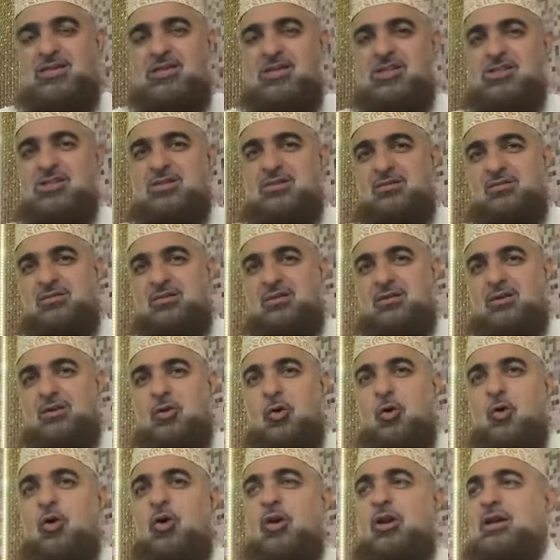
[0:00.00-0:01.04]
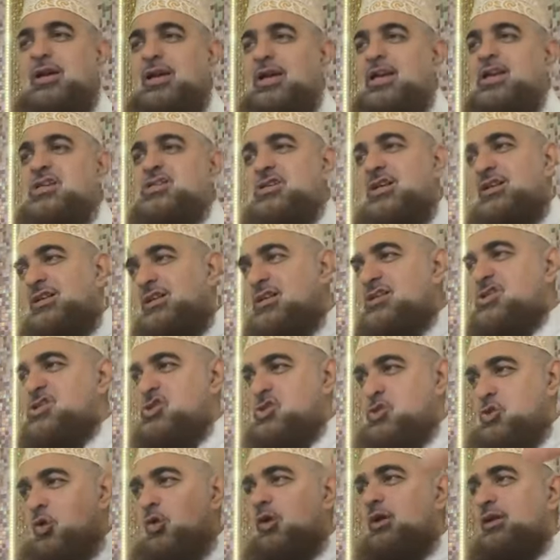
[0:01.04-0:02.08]
they just hold each
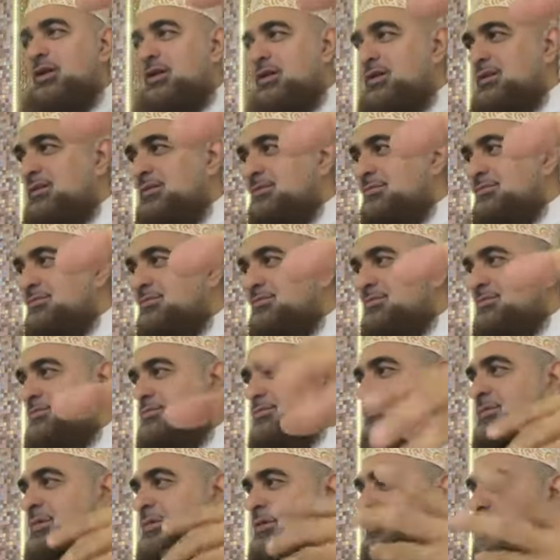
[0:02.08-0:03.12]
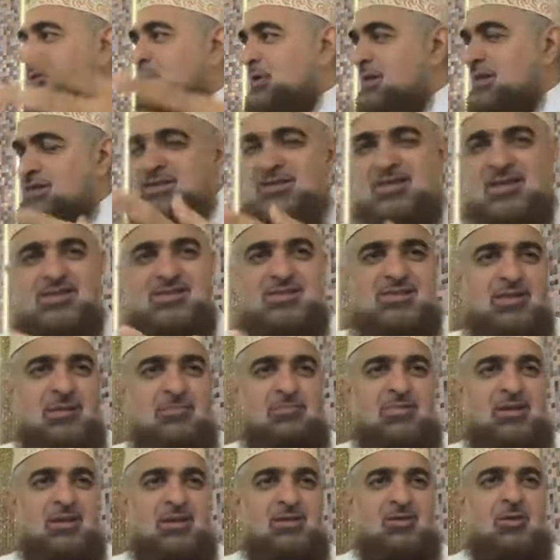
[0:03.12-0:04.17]
other's shoulder to
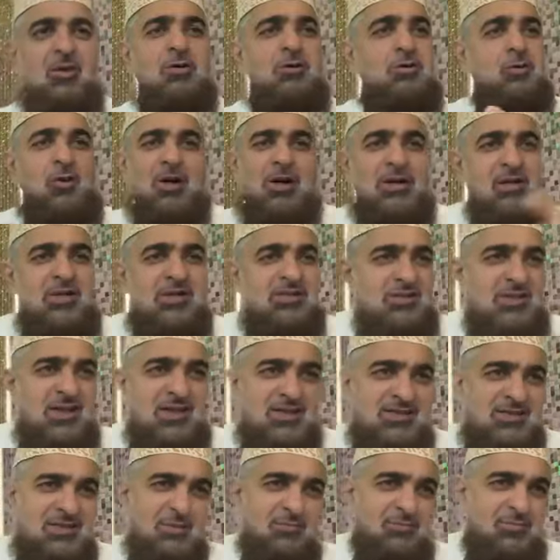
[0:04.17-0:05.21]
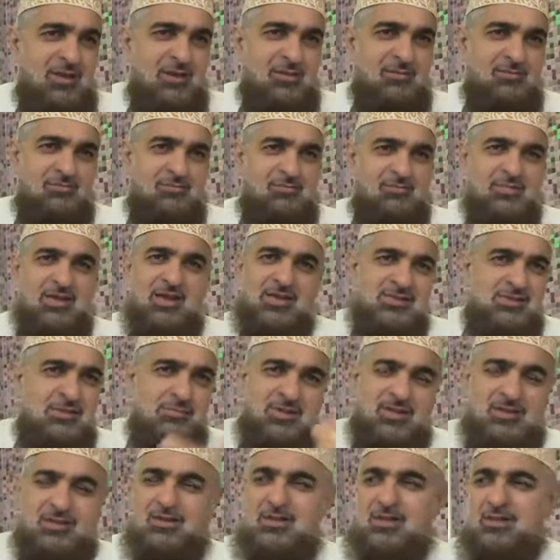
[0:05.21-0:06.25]
discuss something or to understand something.
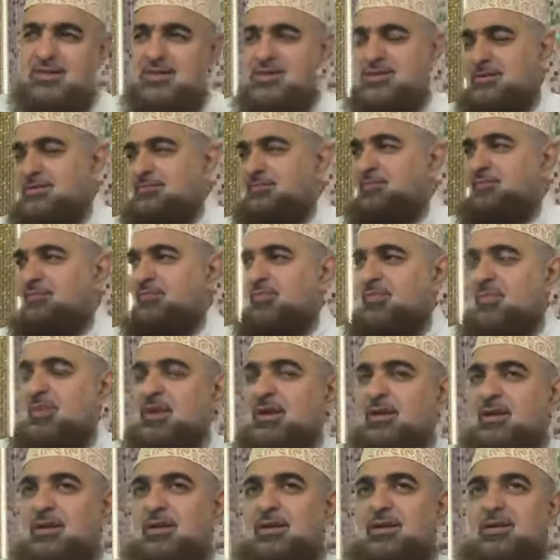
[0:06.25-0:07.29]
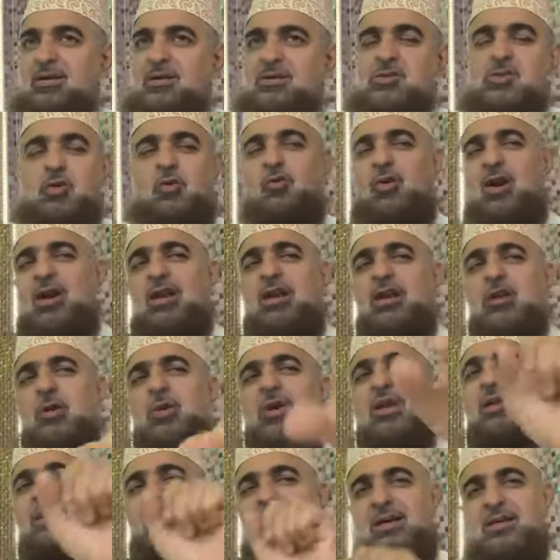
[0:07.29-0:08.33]
There is a method in it. So
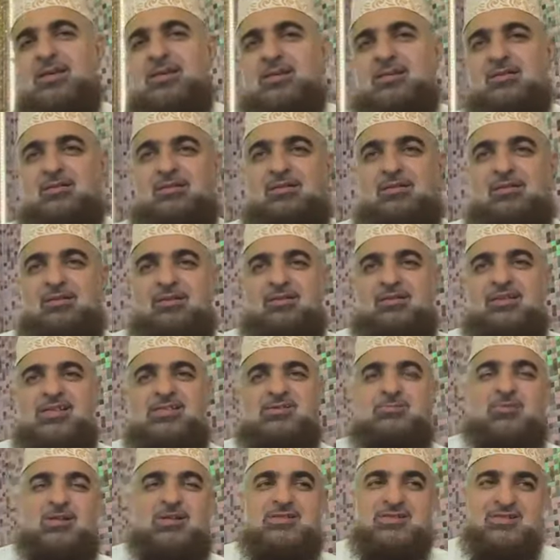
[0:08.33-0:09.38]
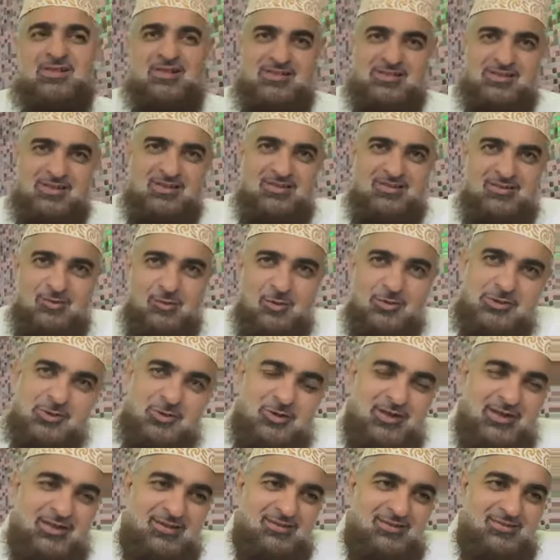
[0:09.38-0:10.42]
while doing that, this person said,
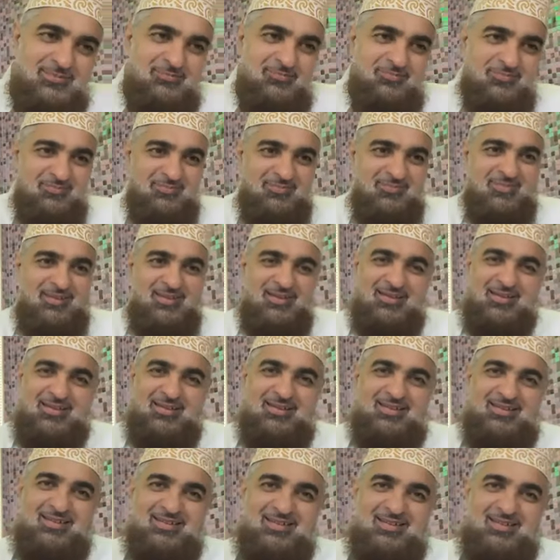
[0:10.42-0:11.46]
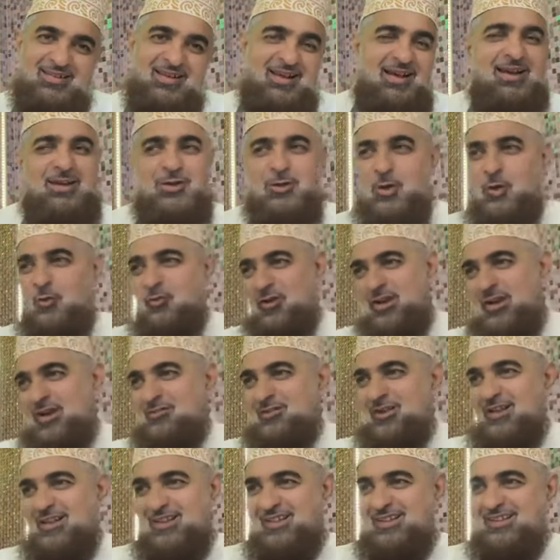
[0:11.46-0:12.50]
"Oh Junaid, I know
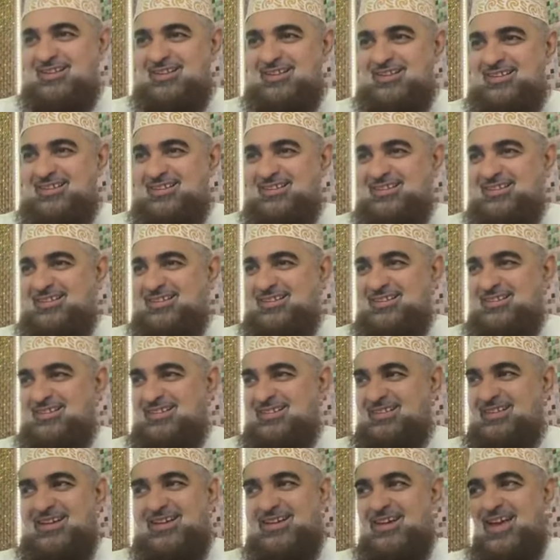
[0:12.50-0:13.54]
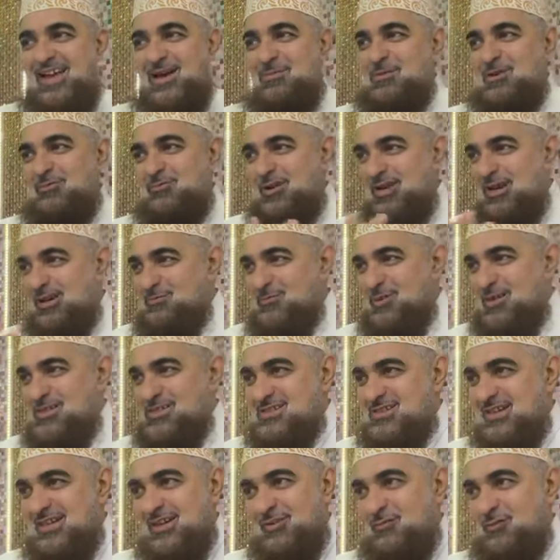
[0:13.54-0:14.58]
very well that I am a
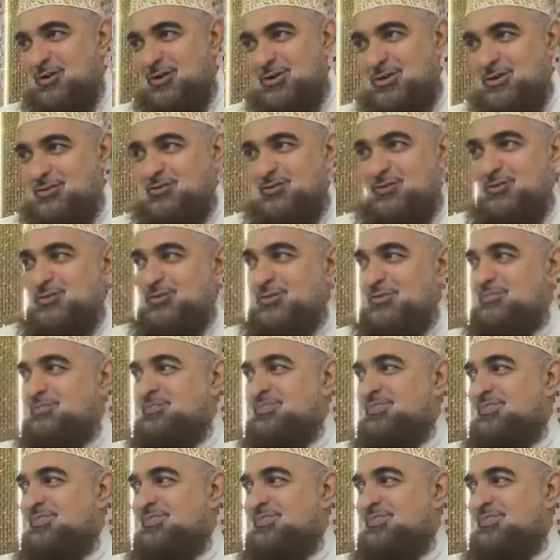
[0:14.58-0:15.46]
weak person in front of you.